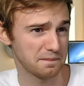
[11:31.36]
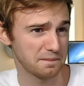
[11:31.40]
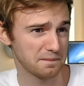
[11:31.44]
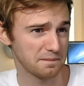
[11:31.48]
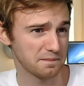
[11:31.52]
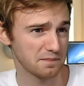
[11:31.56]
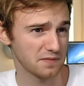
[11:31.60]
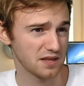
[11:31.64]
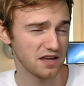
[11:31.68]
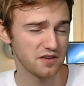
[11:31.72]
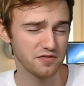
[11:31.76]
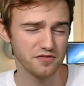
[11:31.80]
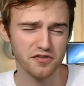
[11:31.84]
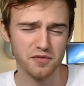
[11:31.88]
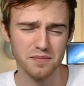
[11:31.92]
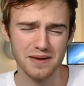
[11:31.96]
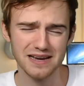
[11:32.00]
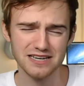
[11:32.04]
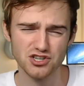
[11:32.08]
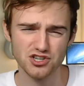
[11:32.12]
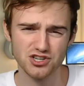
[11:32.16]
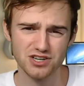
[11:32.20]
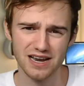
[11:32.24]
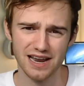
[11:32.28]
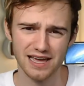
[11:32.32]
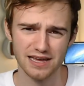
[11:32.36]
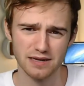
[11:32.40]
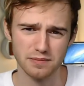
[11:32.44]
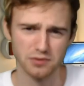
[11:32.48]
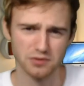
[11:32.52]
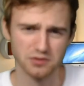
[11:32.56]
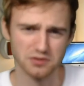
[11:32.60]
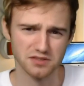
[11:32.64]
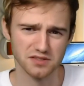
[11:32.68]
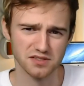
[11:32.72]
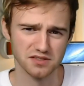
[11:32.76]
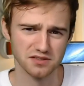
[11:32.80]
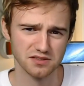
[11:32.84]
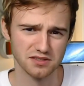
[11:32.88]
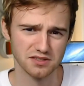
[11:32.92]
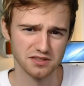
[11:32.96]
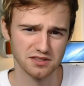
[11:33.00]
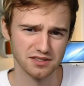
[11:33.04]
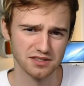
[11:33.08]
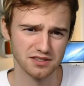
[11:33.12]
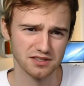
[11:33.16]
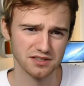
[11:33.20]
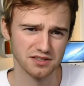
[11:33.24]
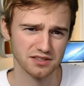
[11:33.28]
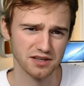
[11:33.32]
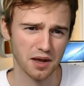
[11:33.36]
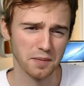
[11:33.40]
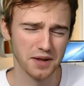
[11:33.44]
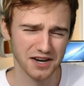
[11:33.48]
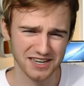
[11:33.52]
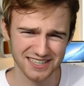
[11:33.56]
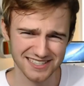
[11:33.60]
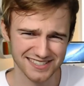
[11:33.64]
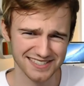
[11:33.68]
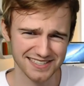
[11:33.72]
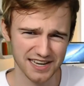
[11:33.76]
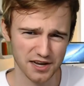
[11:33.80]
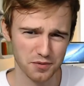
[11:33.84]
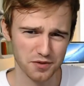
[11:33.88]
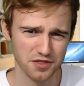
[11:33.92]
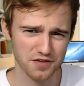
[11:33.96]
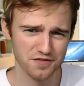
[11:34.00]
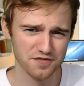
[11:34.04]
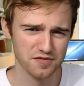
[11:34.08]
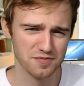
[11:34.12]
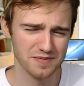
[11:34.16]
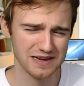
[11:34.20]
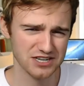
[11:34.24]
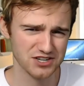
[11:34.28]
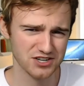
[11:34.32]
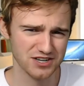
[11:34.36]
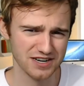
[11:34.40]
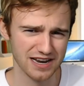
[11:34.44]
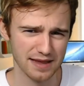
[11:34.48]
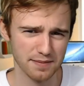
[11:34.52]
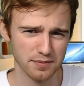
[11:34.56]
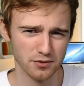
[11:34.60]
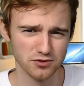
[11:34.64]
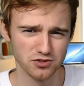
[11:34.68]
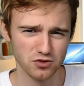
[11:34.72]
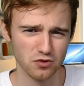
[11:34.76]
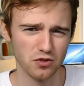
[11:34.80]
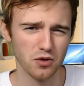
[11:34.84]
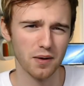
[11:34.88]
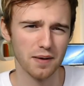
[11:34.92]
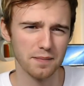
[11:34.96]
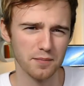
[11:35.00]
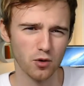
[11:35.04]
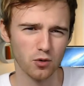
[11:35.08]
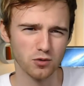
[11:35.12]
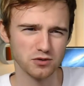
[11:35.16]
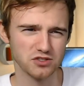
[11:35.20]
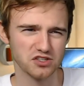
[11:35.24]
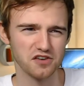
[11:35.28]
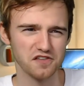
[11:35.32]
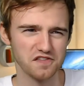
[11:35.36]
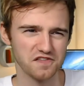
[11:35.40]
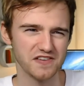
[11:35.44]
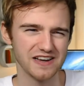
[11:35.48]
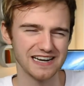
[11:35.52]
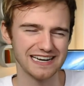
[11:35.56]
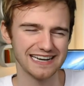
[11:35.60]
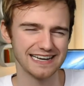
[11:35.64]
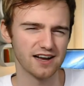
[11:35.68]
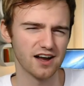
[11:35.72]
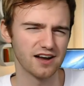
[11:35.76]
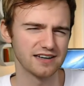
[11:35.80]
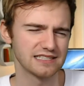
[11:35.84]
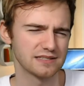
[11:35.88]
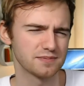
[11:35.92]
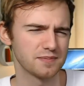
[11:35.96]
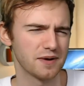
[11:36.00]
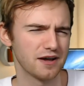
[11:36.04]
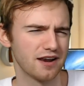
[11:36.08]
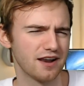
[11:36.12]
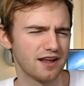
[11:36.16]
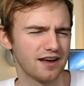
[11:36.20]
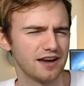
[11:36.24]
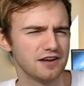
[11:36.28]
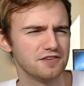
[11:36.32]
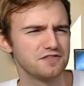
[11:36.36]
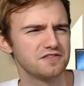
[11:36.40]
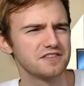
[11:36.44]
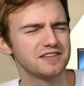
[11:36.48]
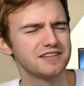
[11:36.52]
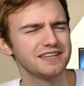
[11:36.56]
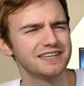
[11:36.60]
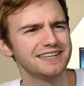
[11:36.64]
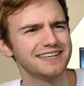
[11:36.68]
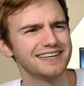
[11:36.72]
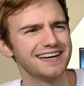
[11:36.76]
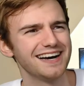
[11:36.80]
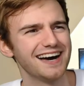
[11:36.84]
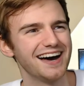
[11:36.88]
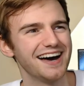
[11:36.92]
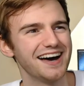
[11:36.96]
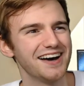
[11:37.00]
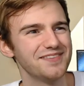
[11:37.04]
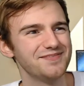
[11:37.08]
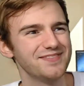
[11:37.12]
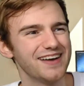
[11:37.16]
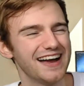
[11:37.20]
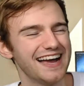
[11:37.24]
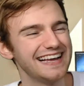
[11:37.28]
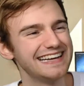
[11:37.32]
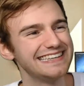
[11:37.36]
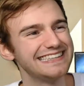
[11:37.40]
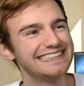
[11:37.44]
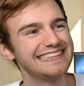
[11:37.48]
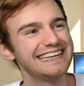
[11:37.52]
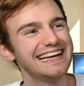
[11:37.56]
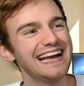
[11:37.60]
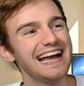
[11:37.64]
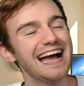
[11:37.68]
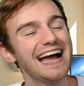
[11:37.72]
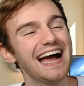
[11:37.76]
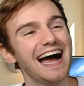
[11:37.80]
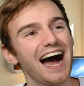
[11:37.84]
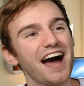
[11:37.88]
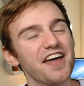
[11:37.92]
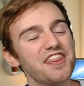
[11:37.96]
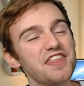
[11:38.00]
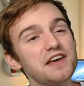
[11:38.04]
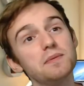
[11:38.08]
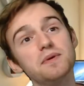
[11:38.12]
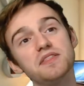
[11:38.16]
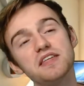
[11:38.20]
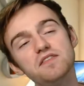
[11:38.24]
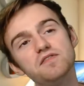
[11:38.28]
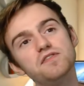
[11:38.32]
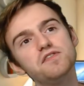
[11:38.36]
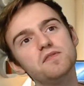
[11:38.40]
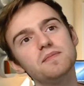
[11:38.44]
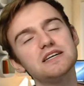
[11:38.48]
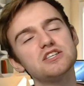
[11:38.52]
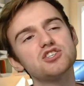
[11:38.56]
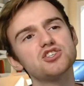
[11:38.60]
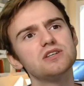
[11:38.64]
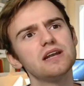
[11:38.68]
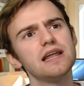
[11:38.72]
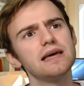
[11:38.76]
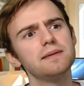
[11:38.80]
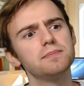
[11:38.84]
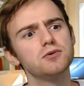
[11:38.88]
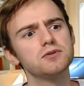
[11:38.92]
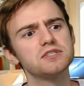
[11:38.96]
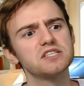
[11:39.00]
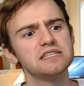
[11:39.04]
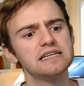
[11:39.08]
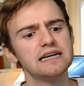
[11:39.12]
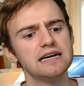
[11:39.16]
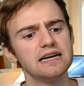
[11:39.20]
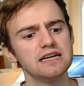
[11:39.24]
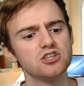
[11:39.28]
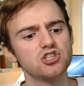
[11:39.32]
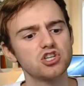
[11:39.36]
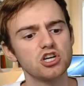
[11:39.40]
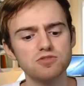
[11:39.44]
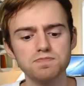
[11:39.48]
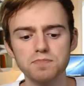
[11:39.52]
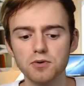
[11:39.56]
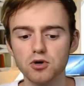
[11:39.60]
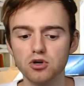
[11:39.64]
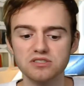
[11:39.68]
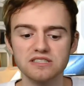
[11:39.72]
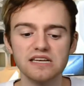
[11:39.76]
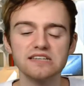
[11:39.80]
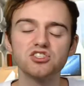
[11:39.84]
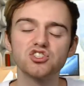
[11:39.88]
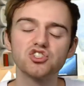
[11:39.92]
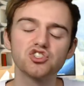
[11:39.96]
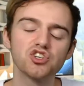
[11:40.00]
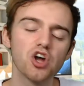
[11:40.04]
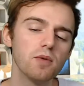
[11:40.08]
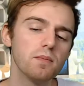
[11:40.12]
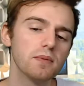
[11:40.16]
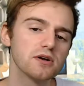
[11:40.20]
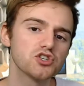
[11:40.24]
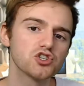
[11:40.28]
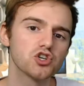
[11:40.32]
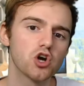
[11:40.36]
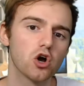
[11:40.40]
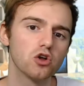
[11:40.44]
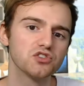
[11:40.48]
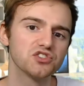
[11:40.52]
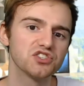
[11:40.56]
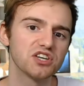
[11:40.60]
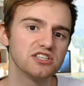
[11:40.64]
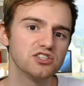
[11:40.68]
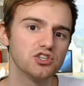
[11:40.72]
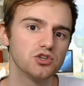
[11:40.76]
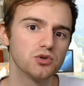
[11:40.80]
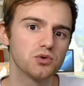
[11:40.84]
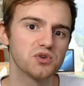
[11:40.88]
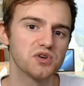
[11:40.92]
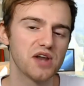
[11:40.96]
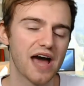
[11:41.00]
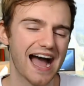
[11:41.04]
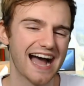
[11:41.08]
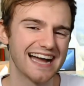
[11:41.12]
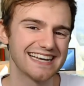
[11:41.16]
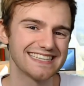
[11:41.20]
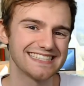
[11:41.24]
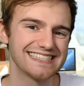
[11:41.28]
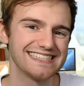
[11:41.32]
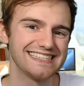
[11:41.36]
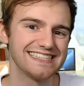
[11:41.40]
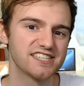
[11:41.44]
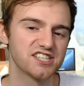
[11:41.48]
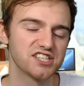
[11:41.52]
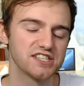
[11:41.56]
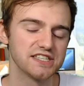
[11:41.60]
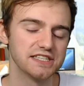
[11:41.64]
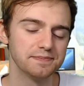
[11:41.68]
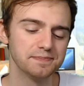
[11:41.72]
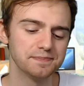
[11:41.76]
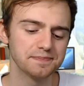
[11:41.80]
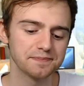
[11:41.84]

information labels. I'm going to stick with information labels, although I'm also feeling EyeSpy Live. I think with information labels, just because there's so much content you can add into them,